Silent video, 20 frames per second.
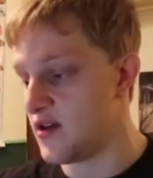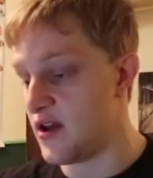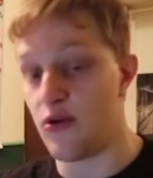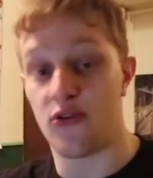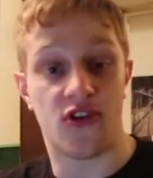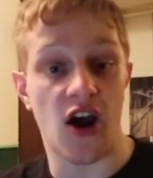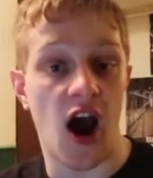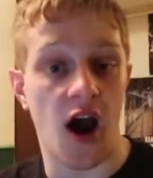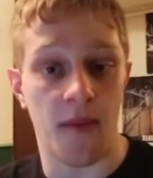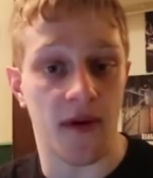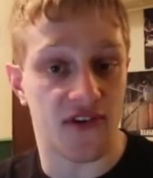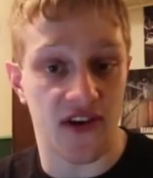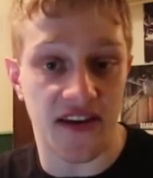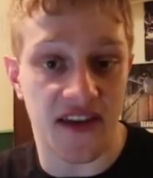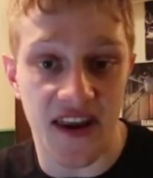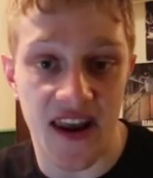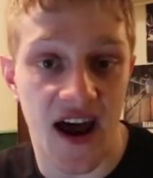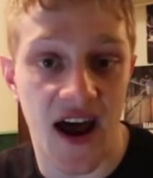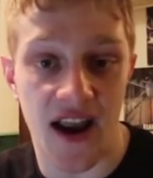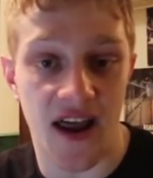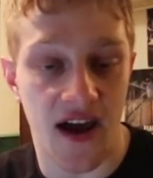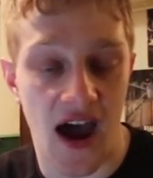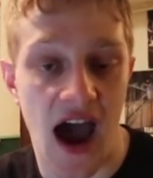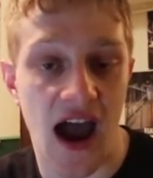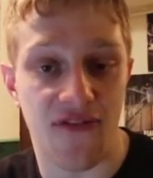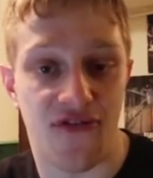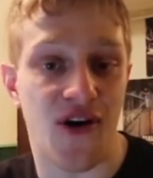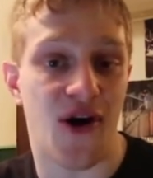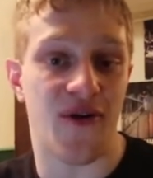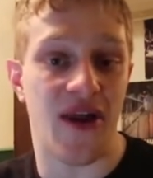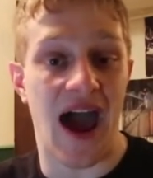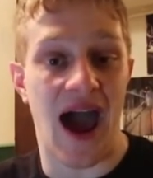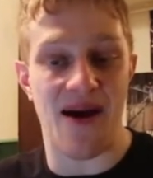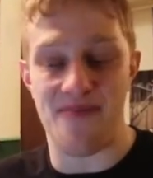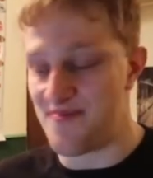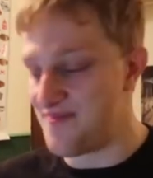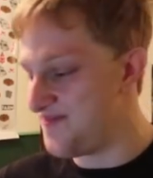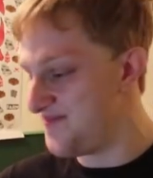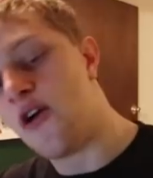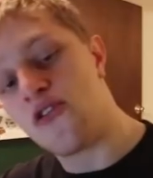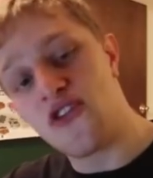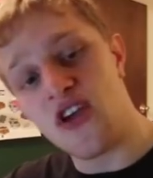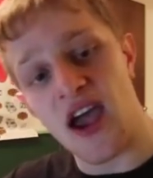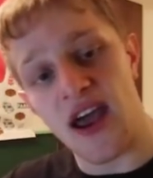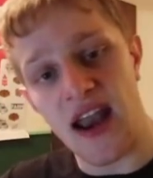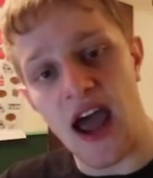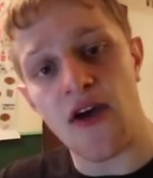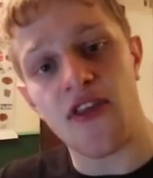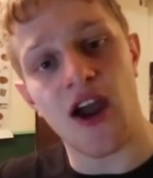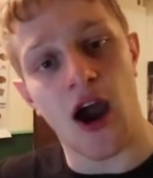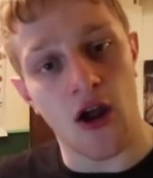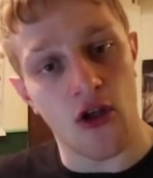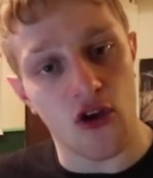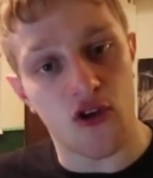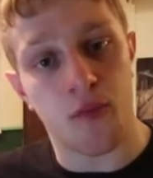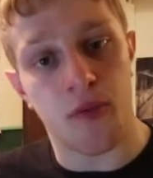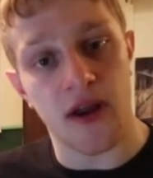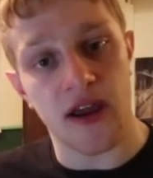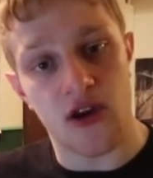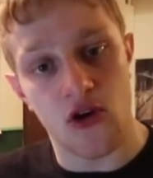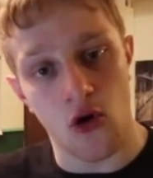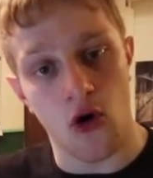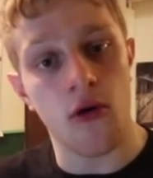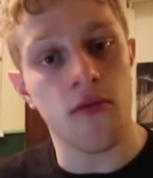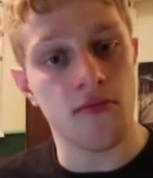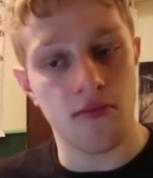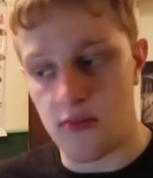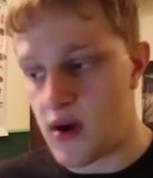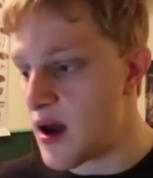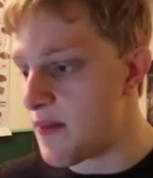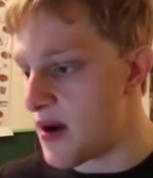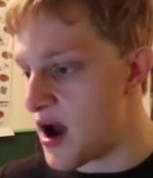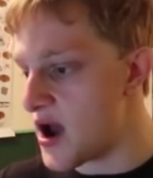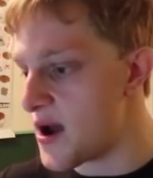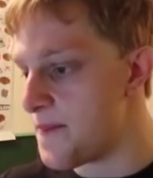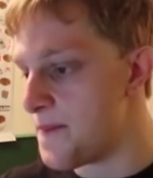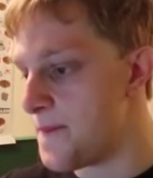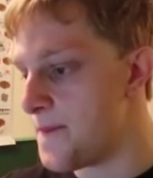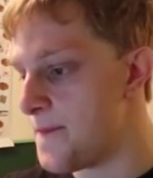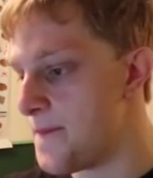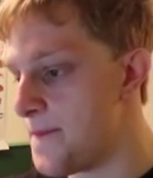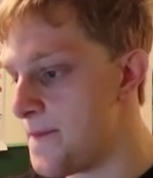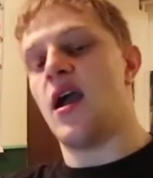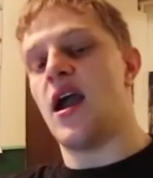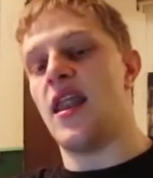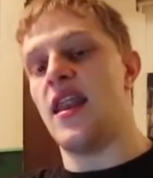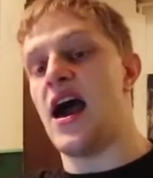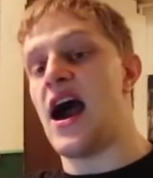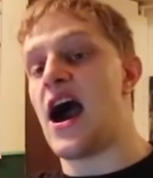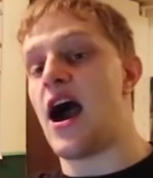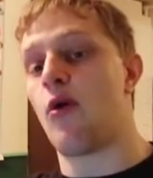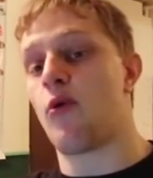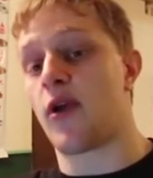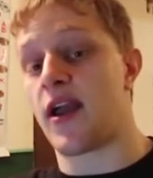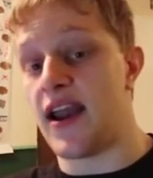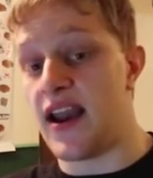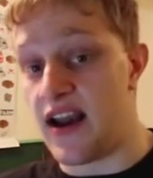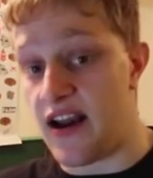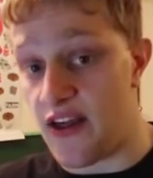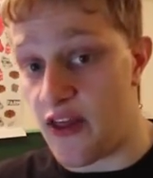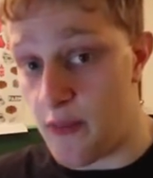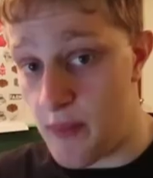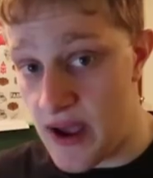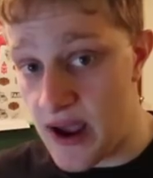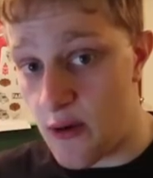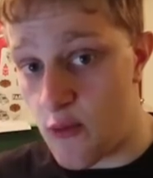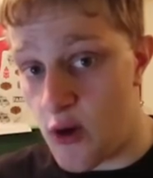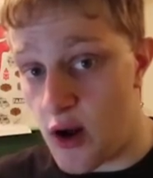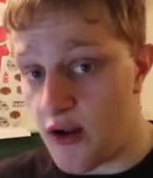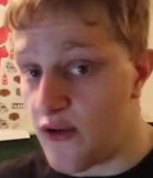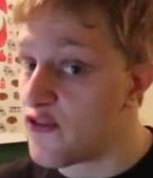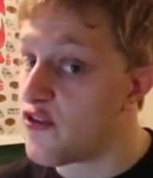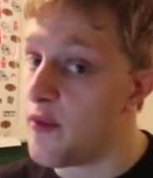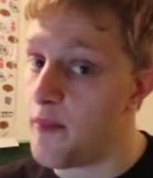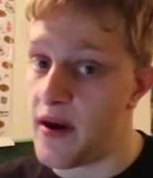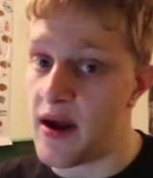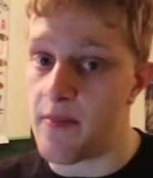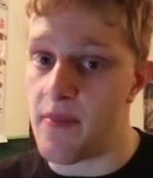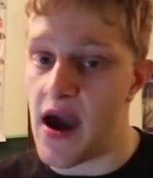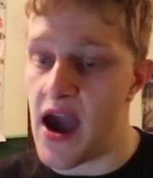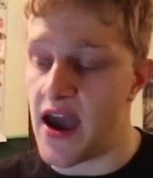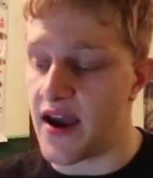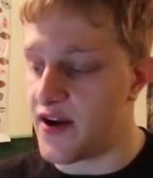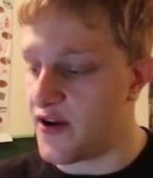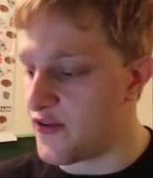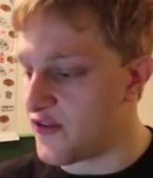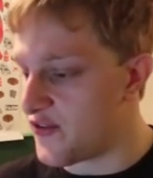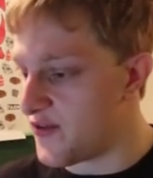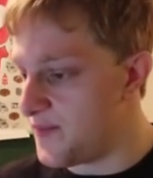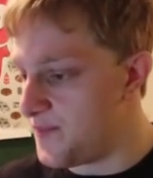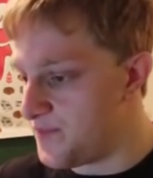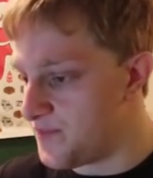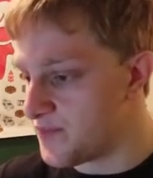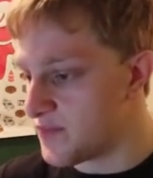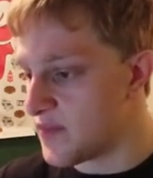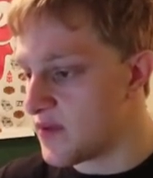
It was garbage. I did it on an iPhone app. So yeah, now the art looks pretty cool. I'm hyped. And now we're getting into the big ones, the big bangers.